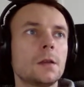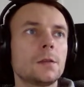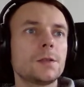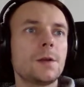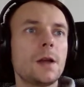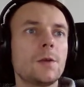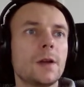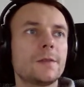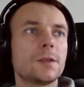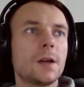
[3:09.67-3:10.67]
So now you
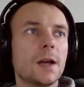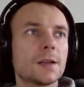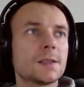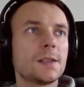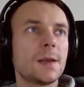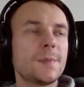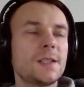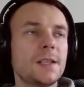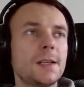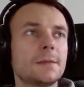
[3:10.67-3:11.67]
have to
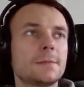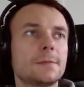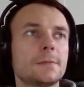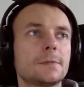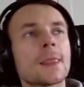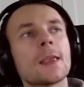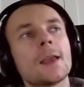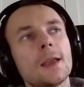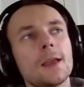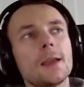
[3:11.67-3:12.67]
accept it.
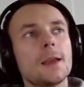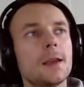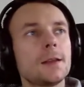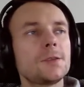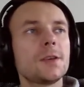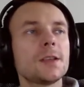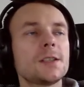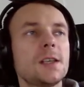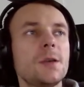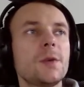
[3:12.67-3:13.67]
And as you can
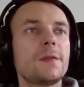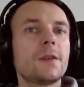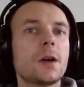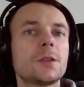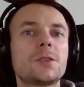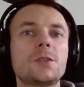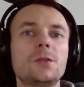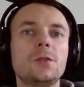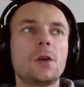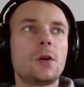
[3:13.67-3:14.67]
see, we've got
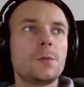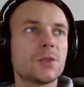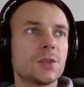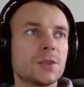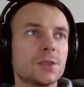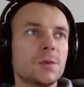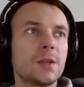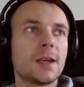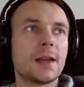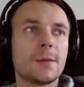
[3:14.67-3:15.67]
two options. We
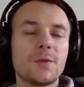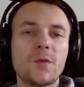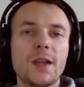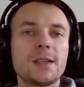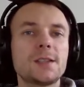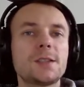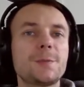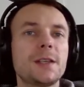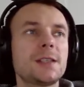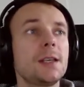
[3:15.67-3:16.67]
can upgrade this
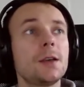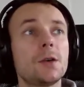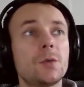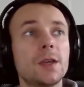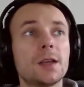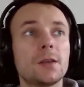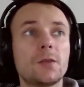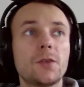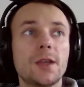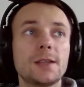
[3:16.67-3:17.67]
PC, or we can
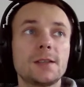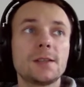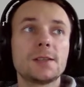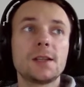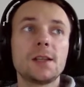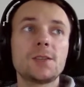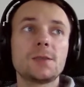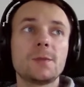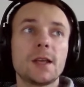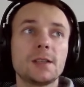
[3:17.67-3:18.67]
create
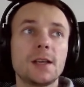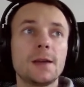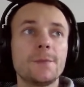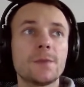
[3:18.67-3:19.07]
installation media.